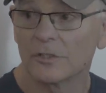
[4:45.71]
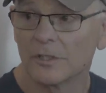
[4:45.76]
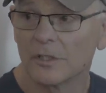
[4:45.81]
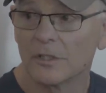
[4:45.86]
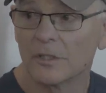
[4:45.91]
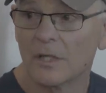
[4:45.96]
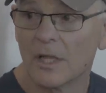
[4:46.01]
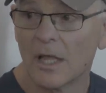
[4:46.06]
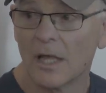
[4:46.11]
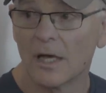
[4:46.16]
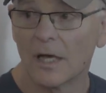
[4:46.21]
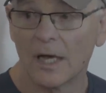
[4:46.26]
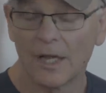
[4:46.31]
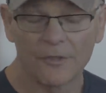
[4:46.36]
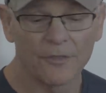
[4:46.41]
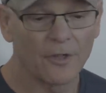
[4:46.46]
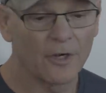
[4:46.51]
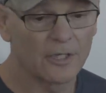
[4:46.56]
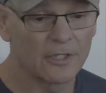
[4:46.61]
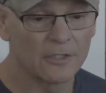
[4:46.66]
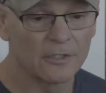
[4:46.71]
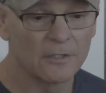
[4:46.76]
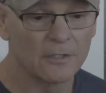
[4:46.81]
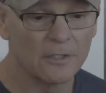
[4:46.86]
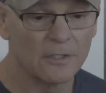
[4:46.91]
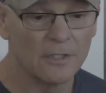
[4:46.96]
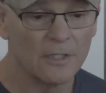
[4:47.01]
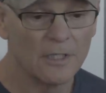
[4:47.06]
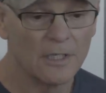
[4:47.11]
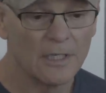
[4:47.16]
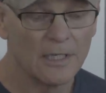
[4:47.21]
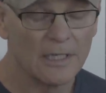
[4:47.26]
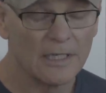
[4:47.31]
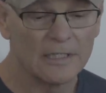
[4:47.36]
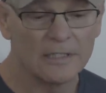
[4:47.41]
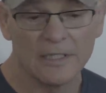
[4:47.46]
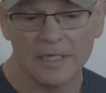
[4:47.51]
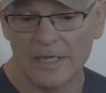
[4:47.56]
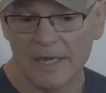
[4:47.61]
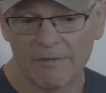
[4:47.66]
And I thought he
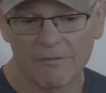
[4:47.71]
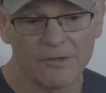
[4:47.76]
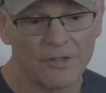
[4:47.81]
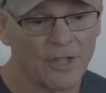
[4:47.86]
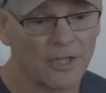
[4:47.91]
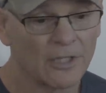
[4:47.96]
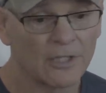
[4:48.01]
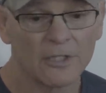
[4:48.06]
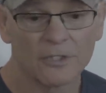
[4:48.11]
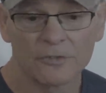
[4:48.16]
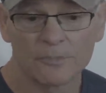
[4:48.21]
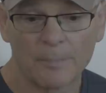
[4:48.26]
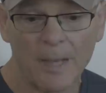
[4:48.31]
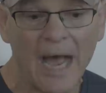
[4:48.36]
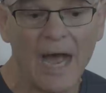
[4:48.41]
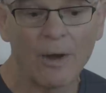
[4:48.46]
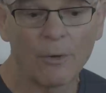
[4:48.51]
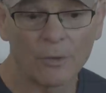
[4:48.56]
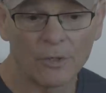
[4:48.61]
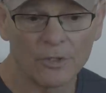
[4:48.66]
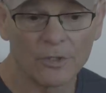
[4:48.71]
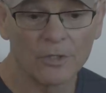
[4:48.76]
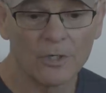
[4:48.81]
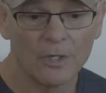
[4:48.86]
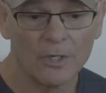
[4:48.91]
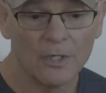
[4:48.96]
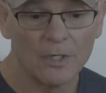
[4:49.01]
he did everything in his power